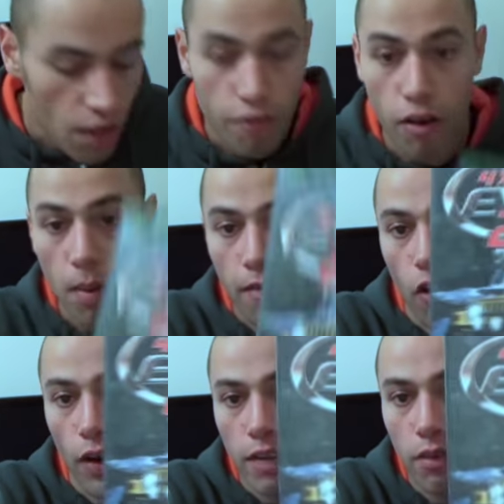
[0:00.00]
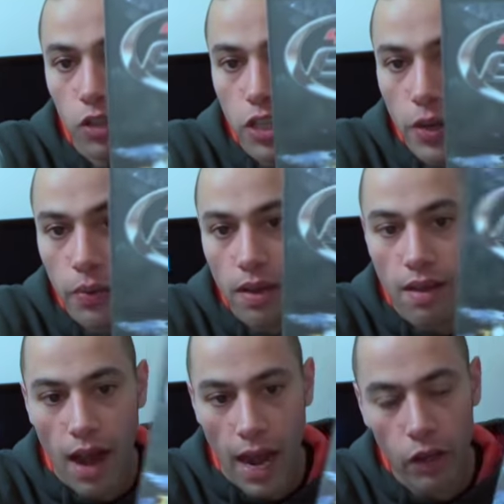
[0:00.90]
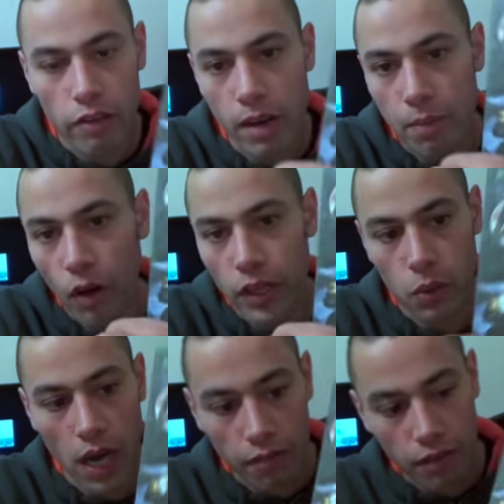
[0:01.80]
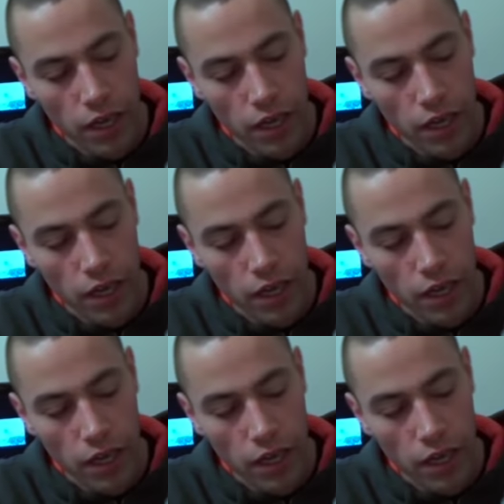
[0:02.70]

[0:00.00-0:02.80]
4x4 Evo 2. I only really bought this one out